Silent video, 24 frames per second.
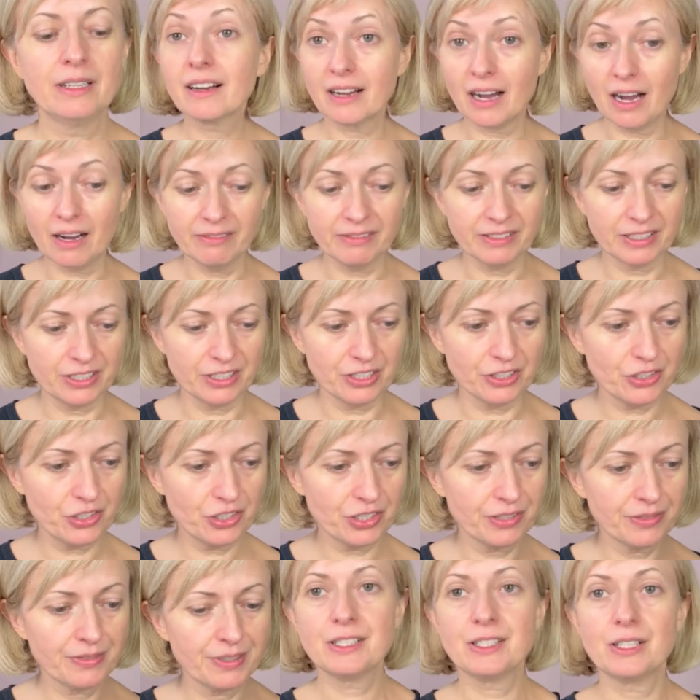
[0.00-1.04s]

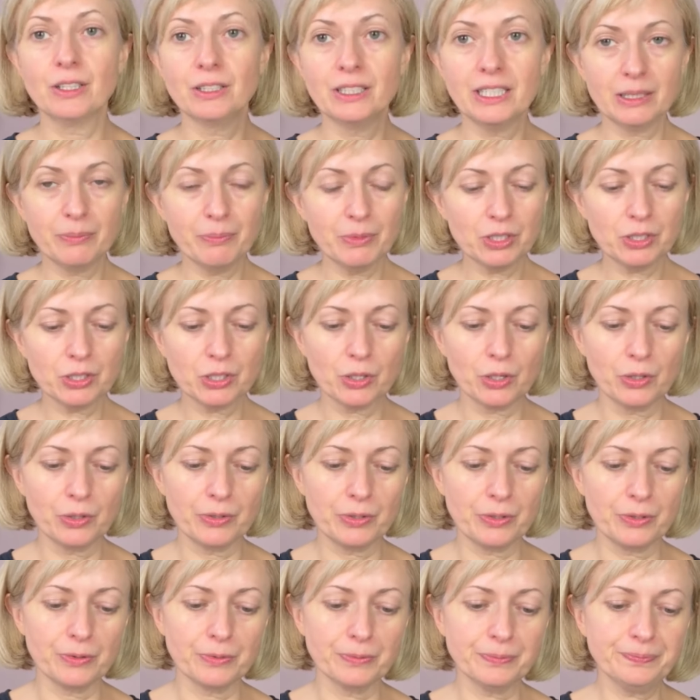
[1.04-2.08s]
coverage. So let me show
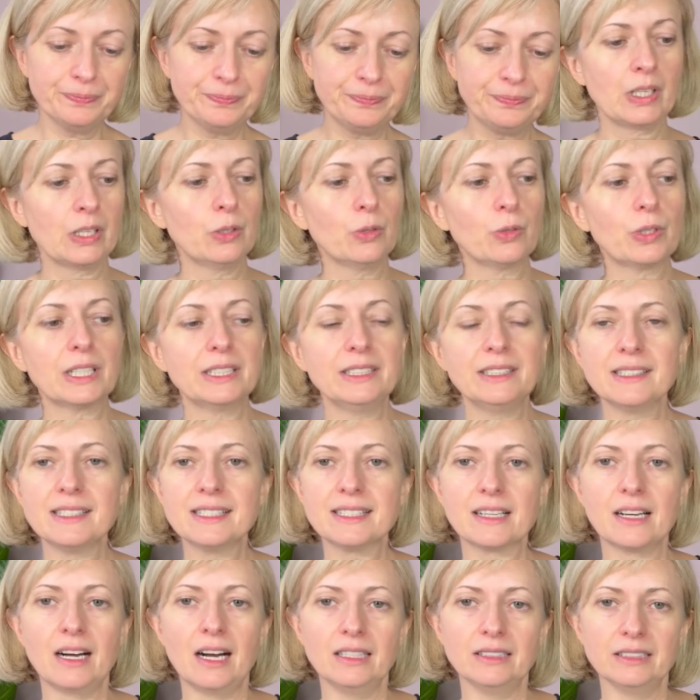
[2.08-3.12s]
you. Look at
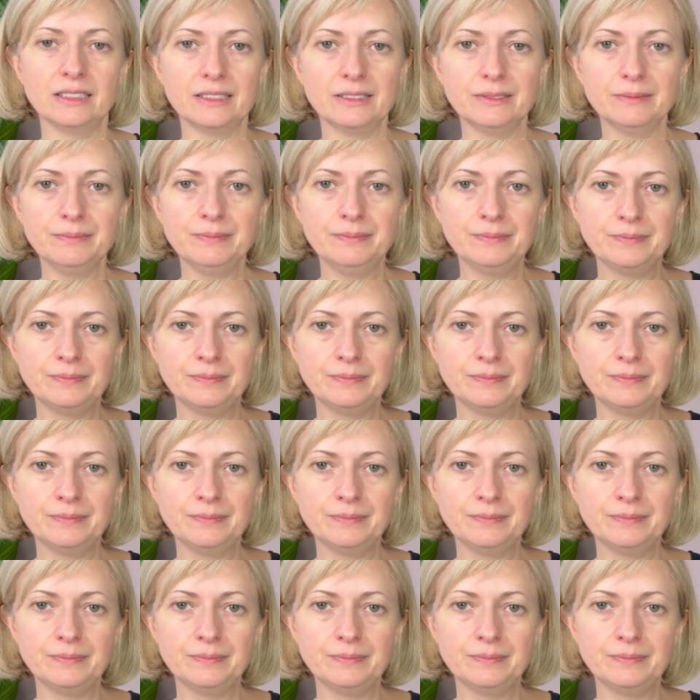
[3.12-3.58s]
this color